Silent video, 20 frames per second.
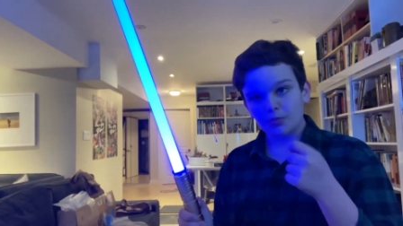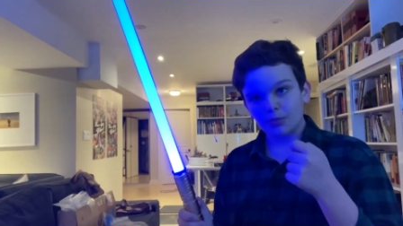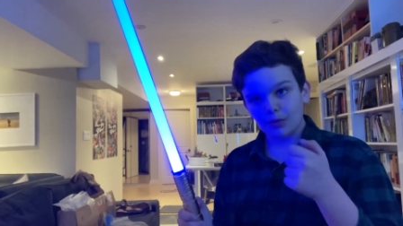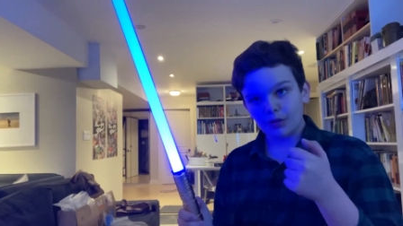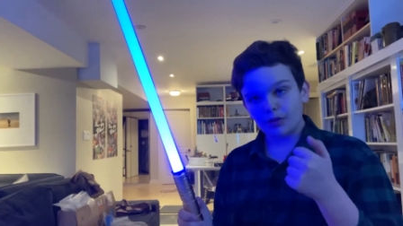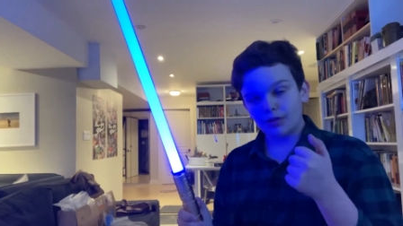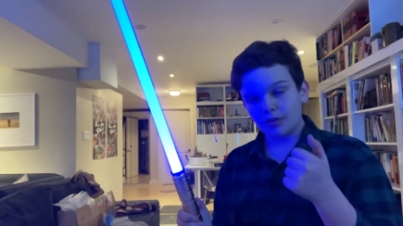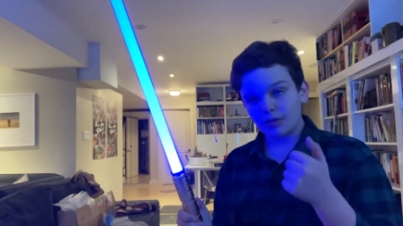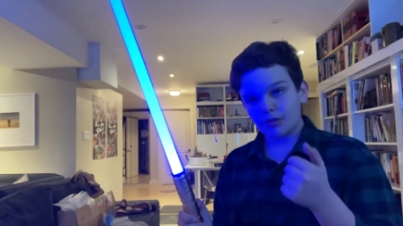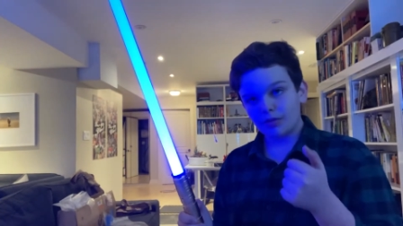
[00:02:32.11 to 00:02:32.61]

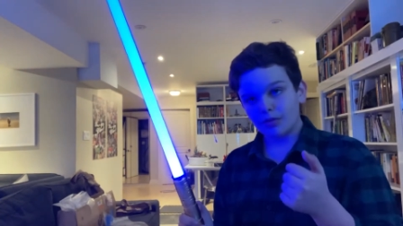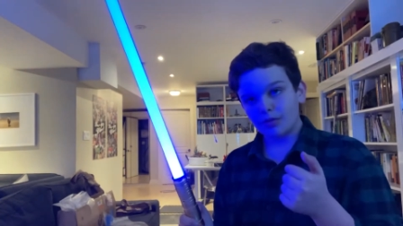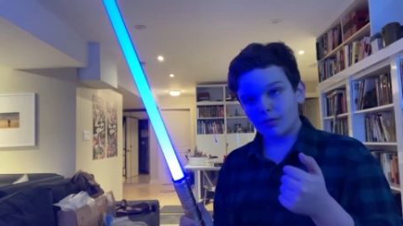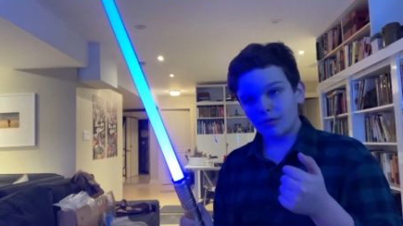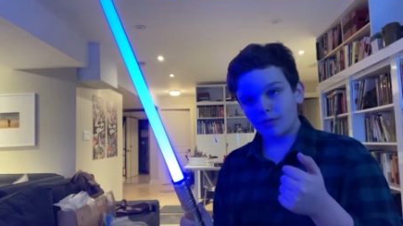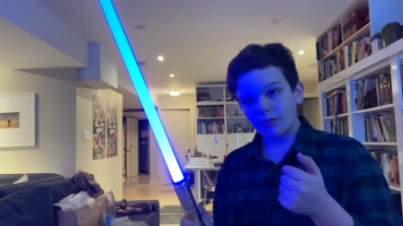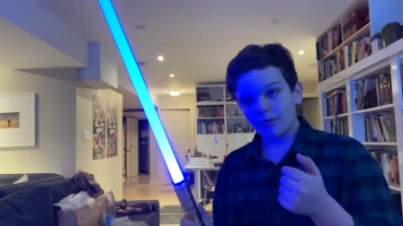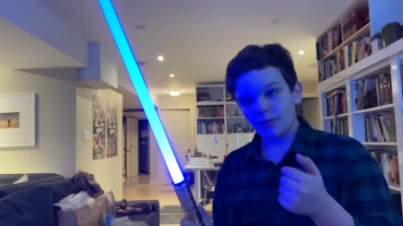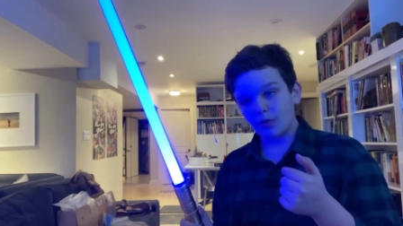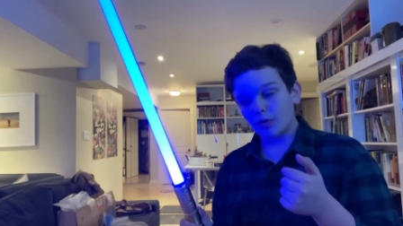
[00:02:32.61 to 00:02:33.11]
1,
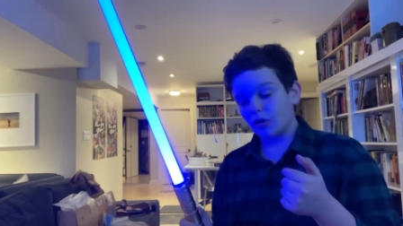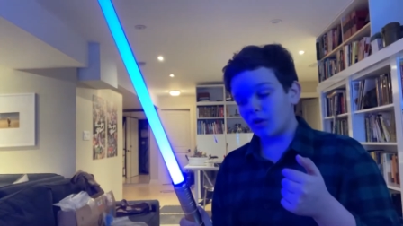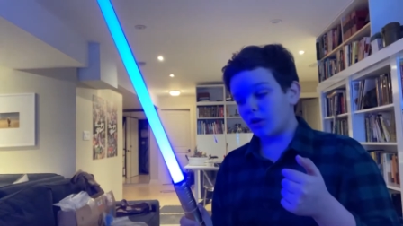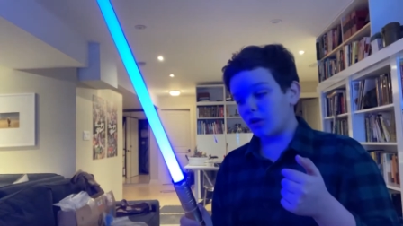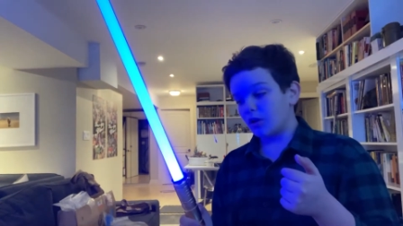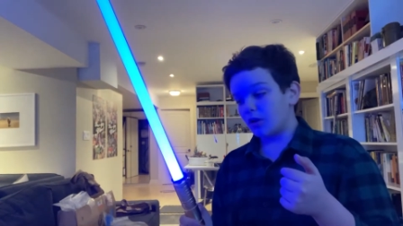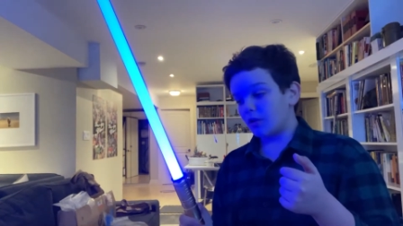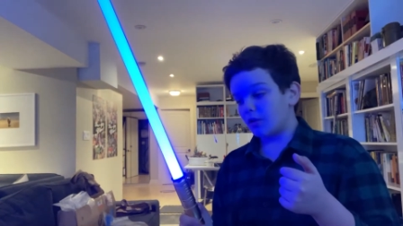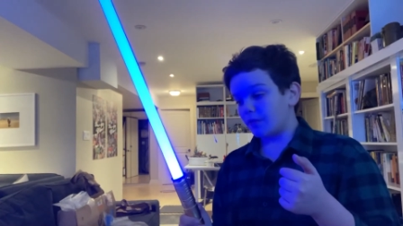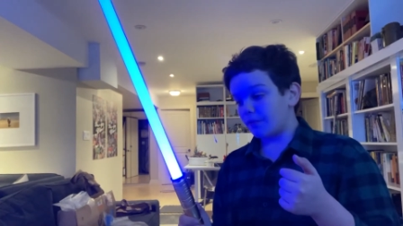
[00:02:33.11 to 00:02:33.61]
4,
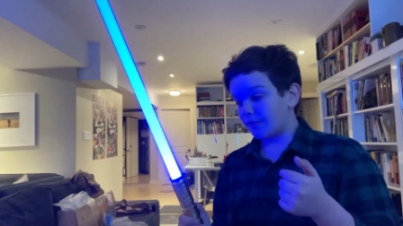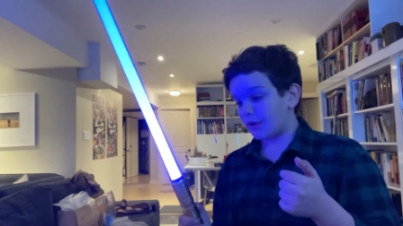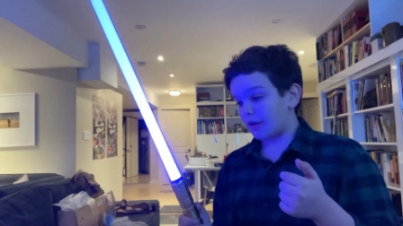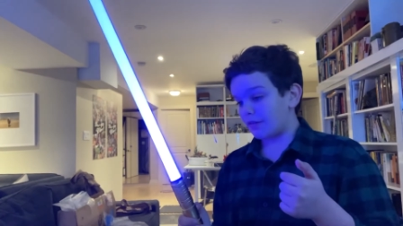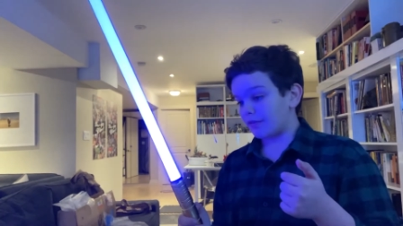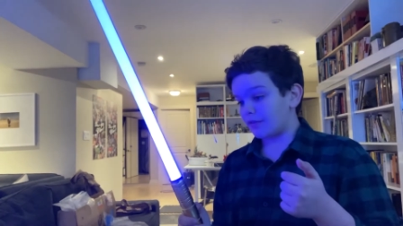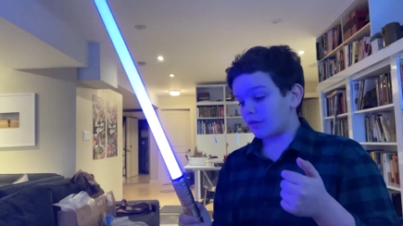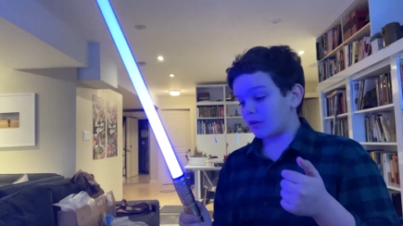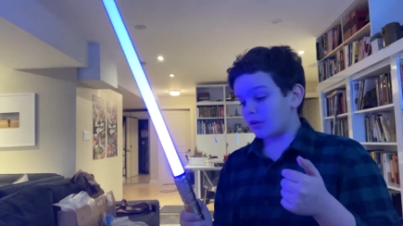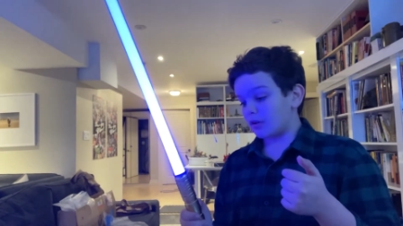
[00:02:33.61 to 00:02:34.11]
5.
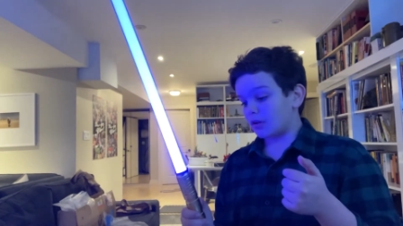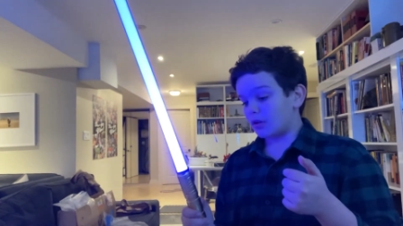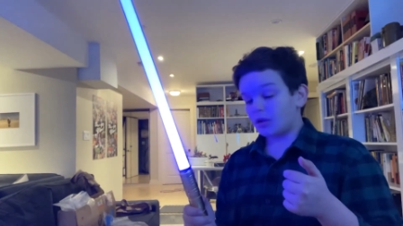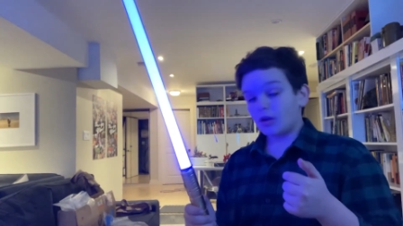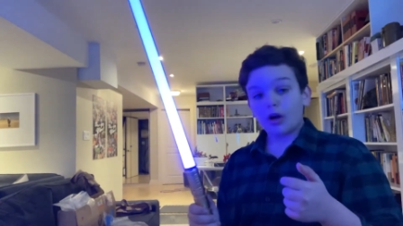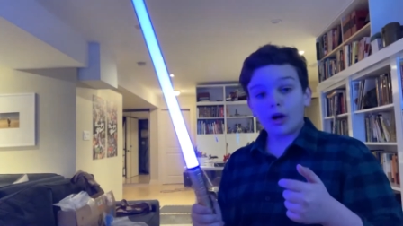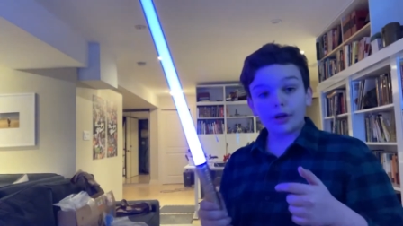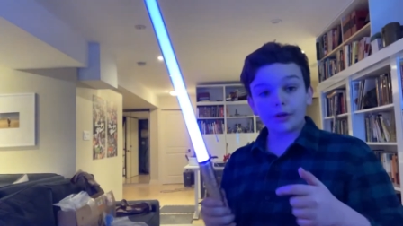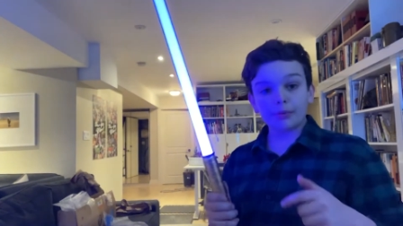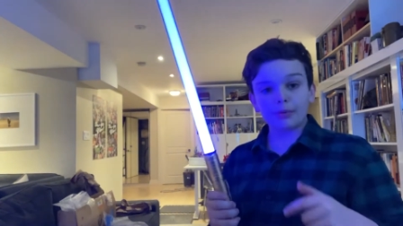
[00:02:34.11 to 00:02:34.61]

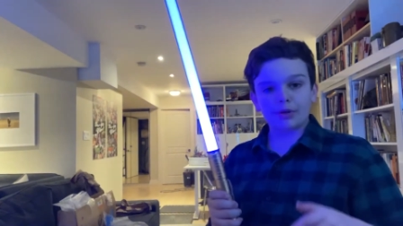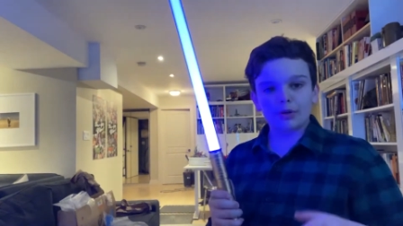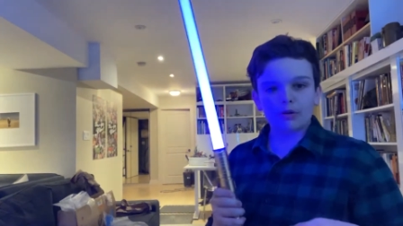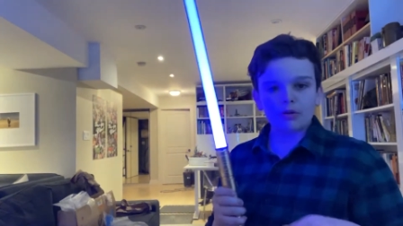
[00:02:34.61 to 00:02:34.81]
Here we go.